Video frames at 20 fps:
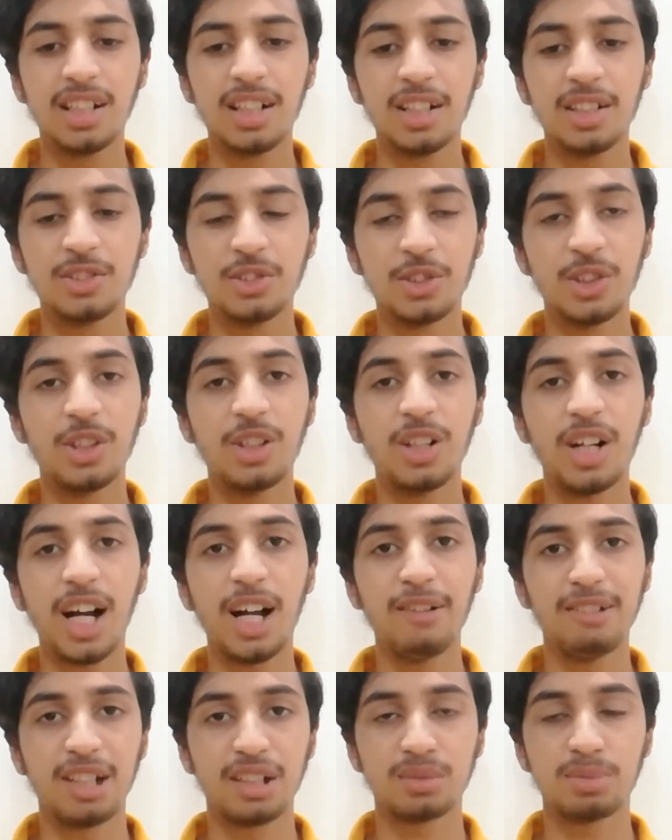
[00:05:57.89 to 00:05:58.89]
So
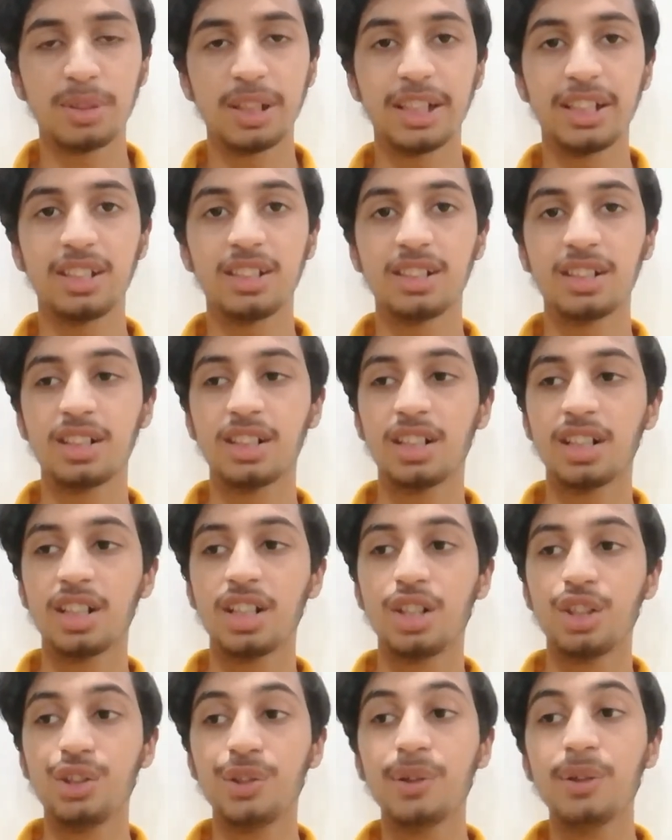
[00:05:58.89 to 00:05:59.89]
I'll explain.
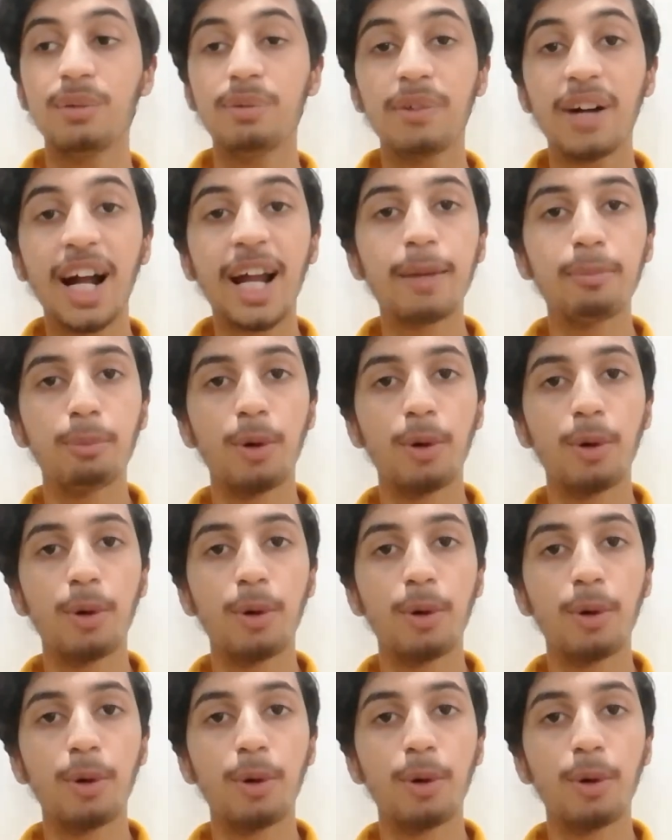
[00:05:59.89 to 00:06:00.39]
You'll find